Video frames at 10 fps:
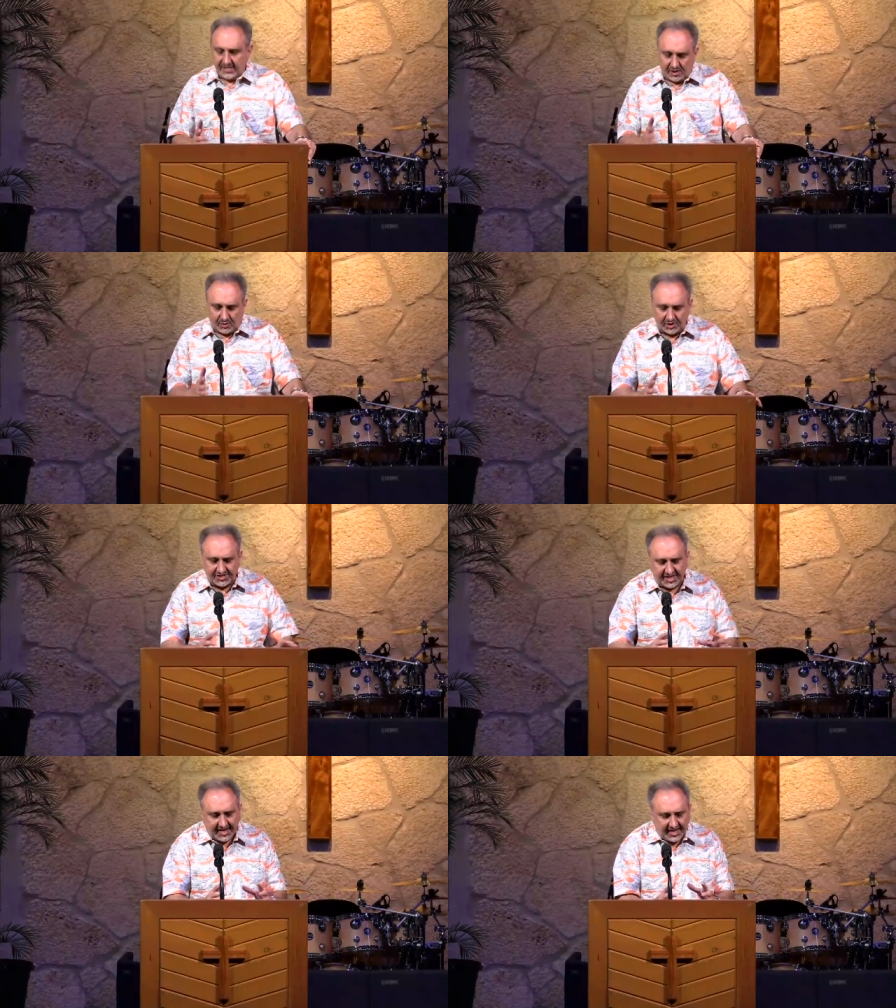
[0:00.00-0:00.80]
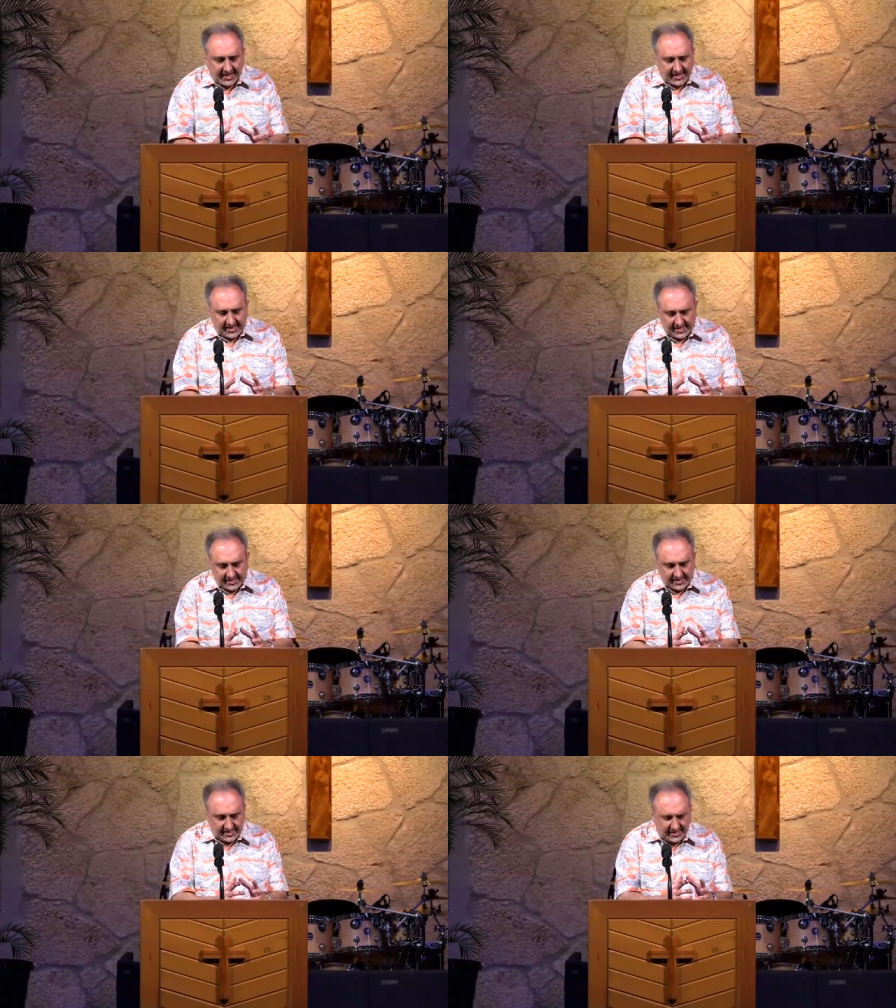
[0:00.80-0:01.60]
In other words,
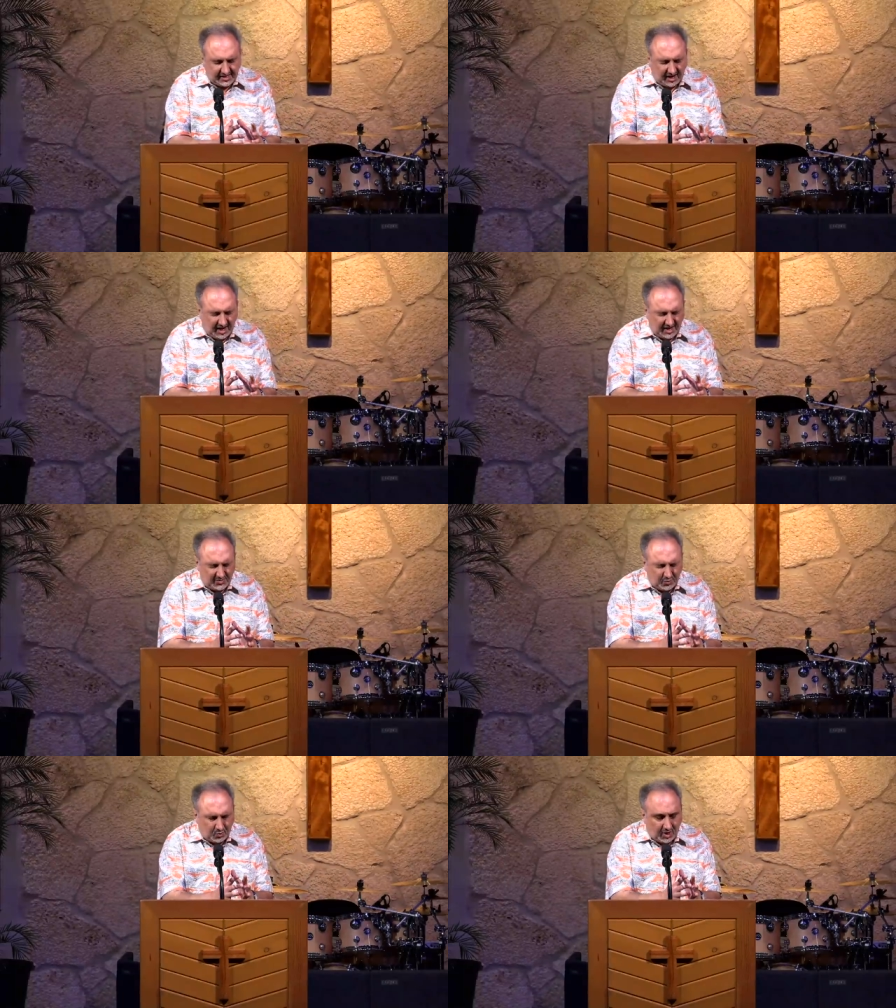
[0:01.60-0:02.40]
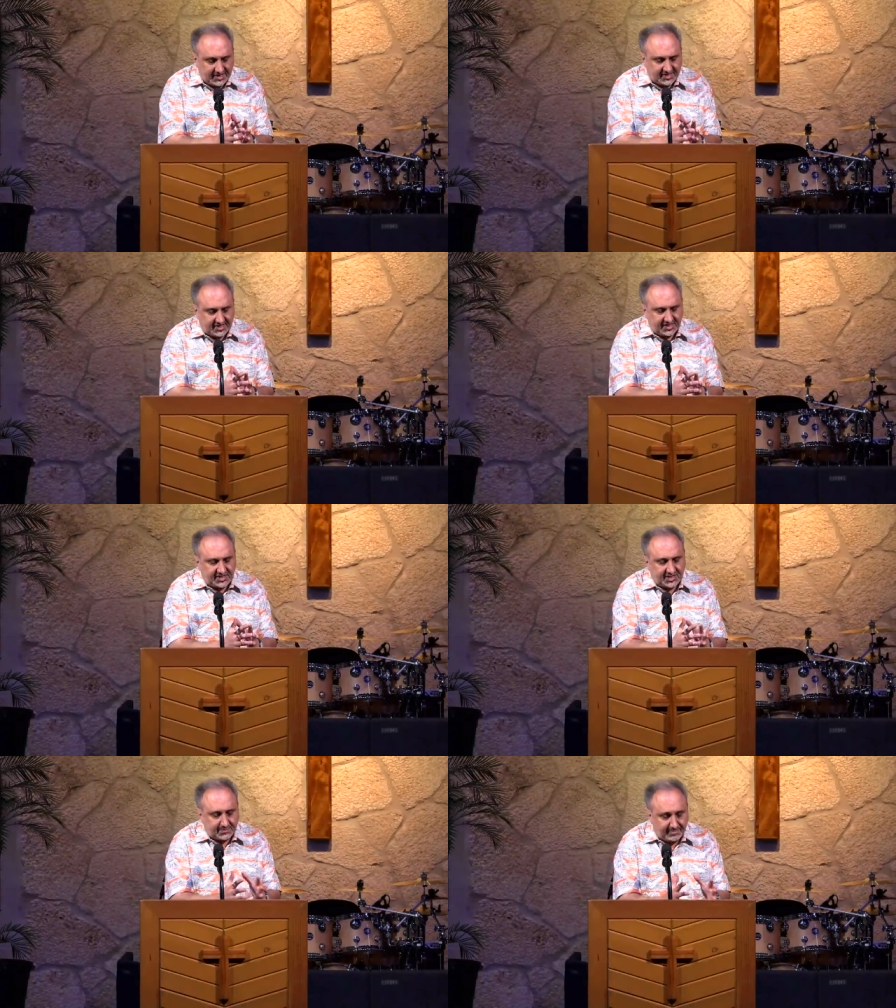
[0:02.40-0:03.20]
God wants to
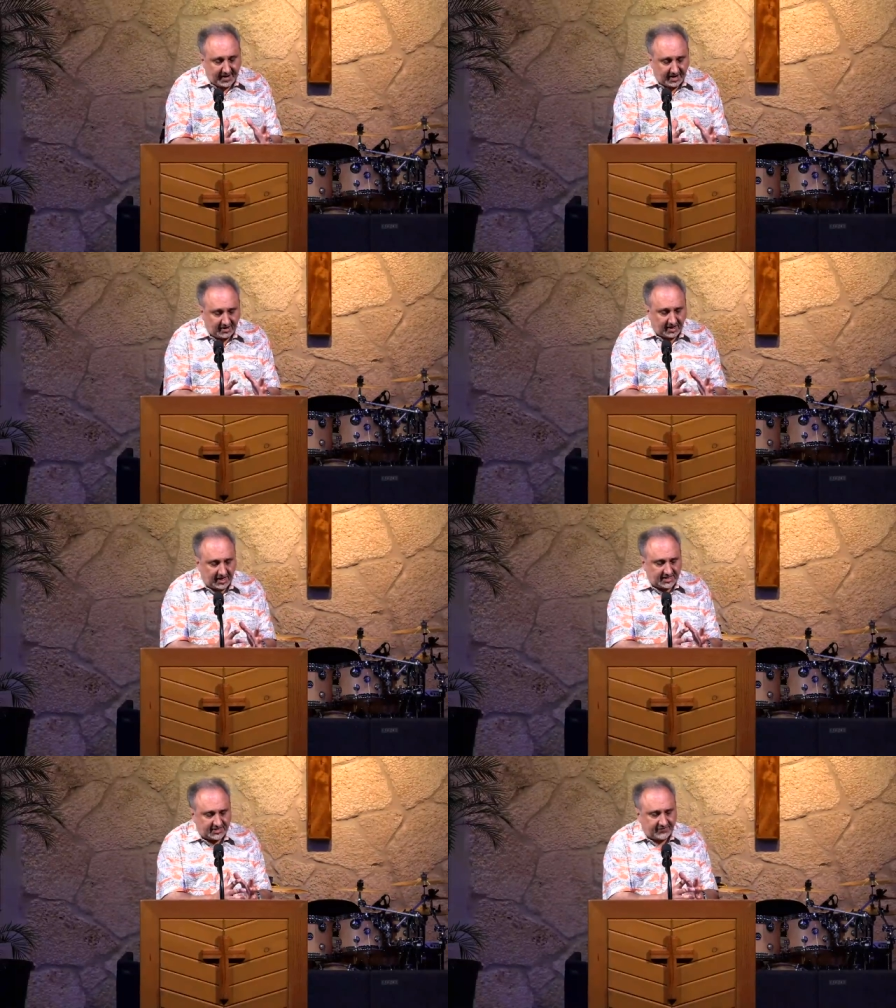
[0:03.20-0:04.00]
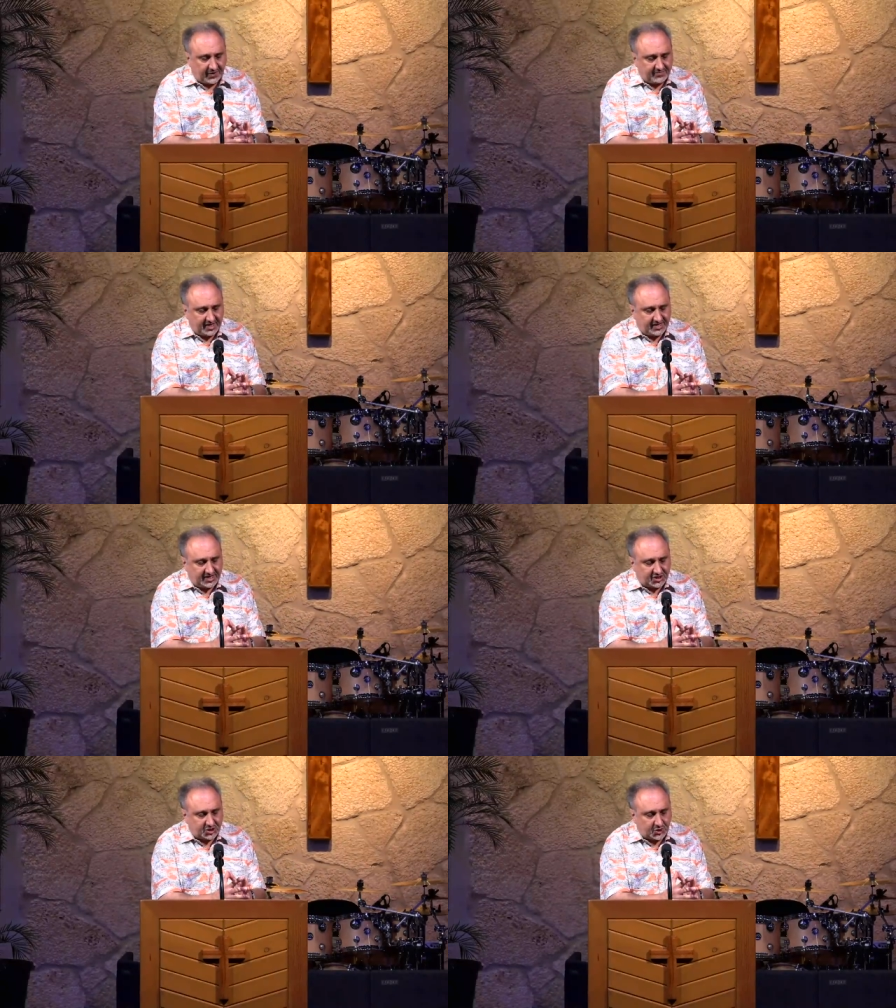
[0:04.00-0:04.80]
spare us from the
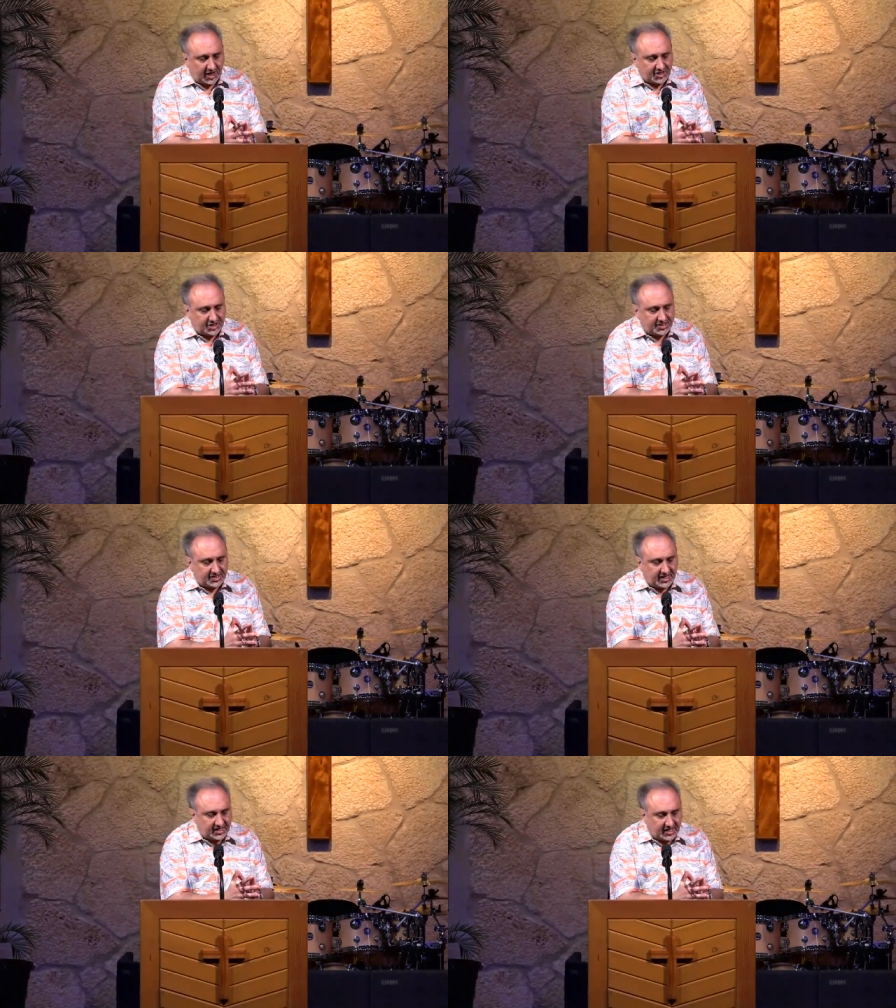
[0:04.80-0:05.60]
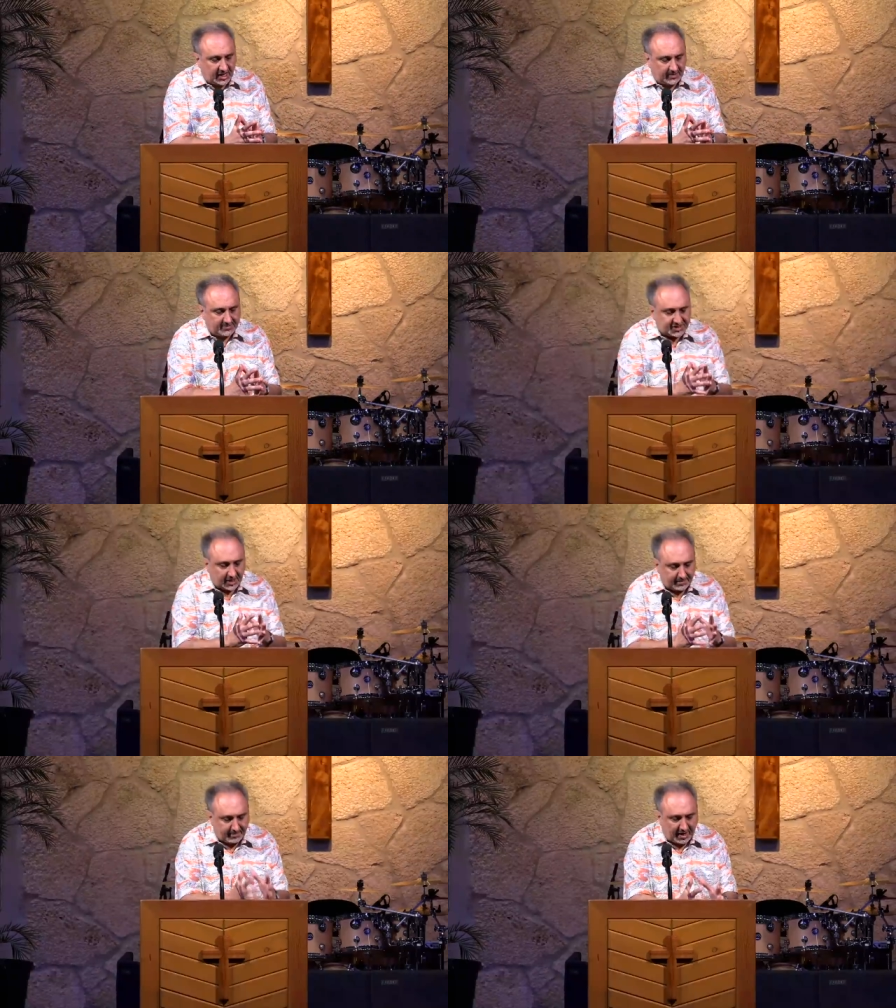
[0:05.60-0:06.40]
destruction that comes
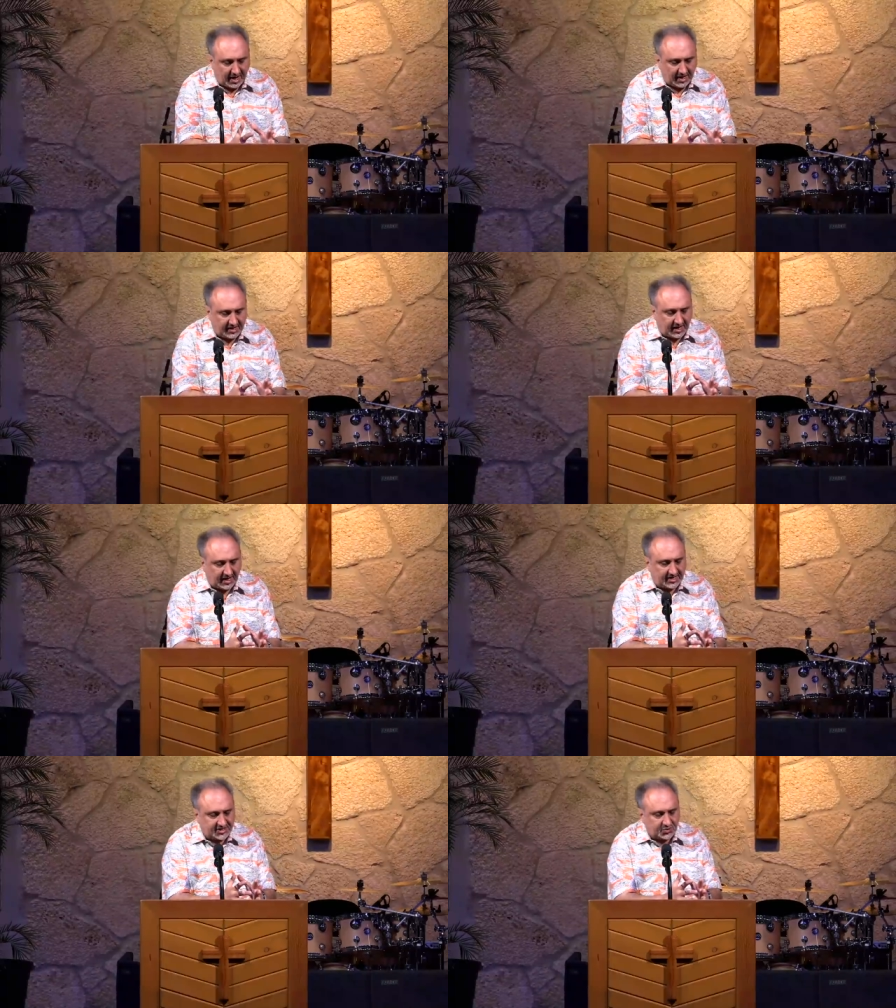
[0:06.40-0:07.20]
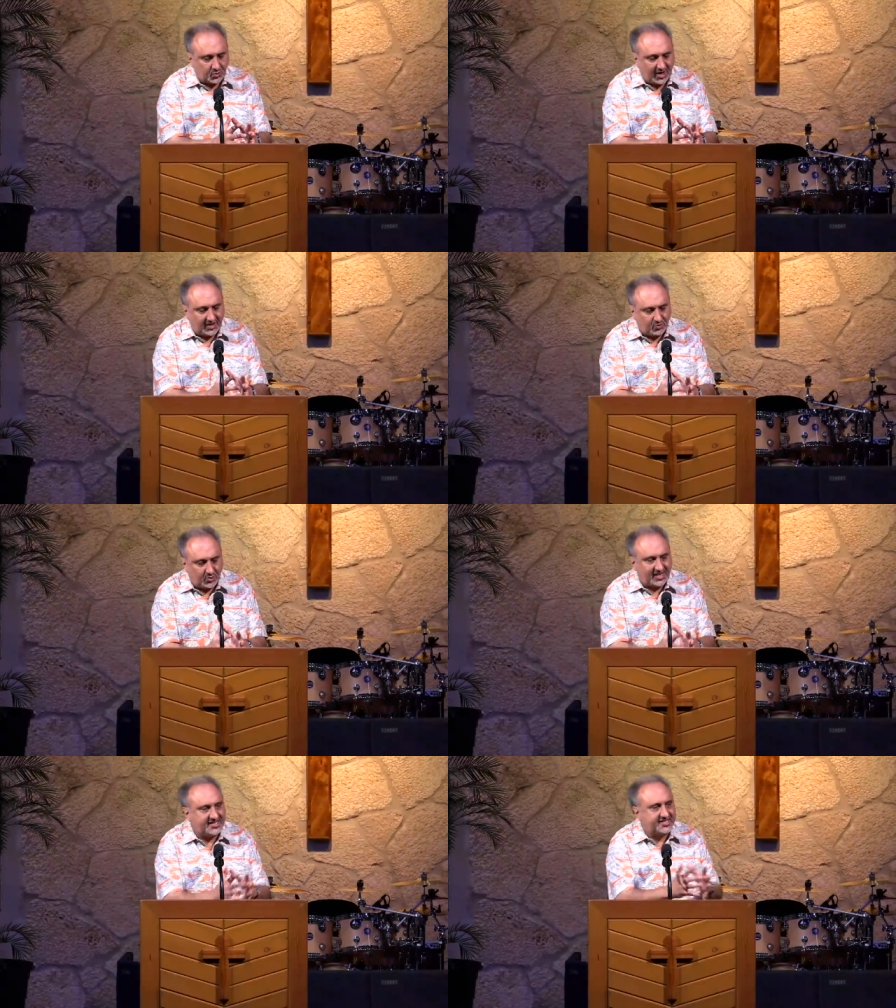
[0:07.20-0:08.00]
upon us
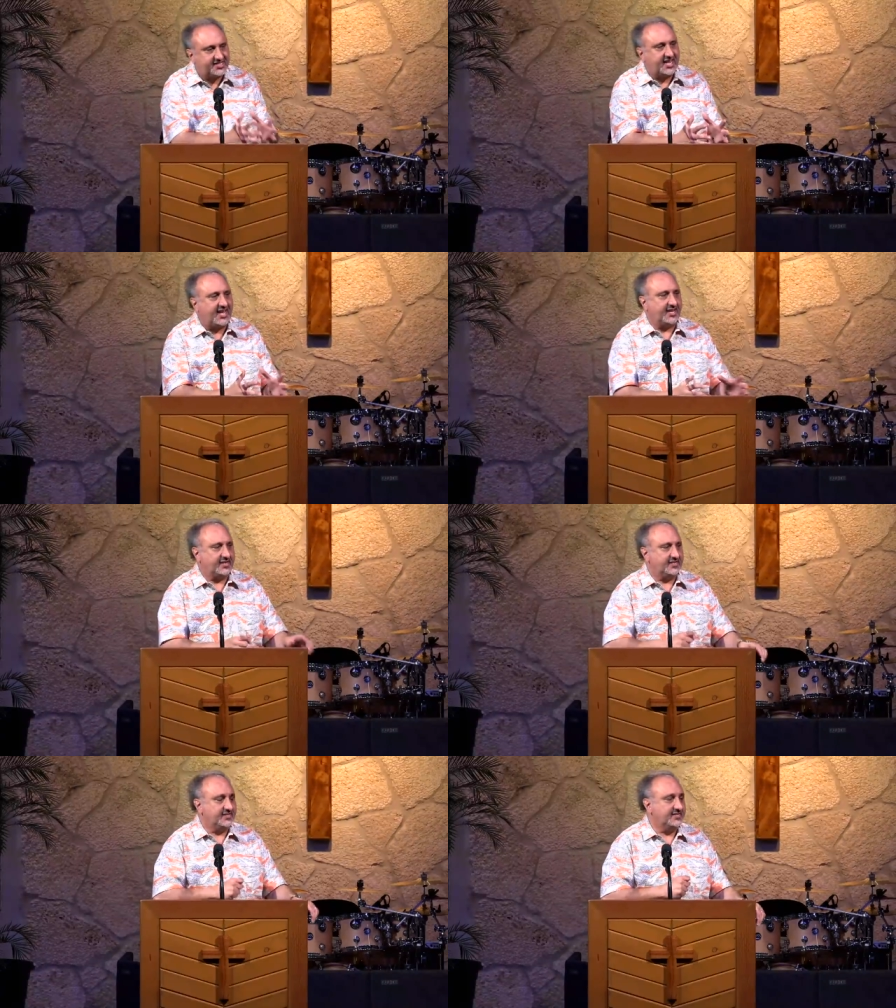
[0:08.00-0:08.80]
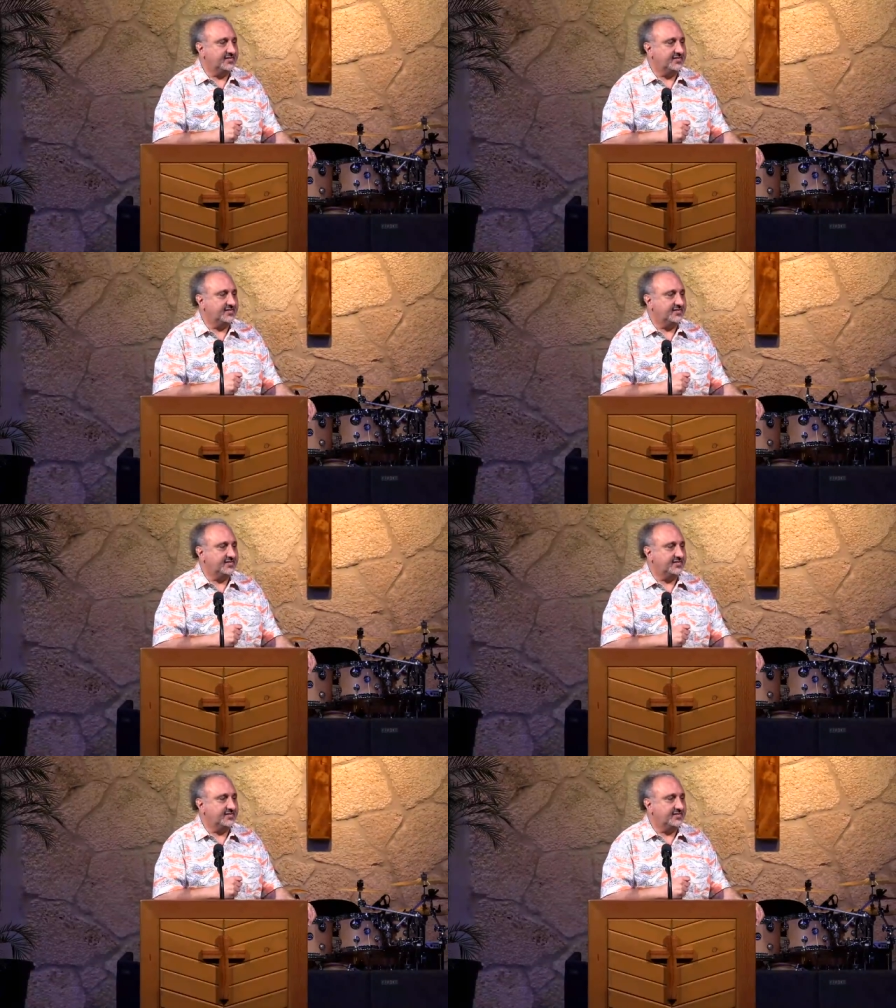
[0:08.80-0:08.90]
when we sin.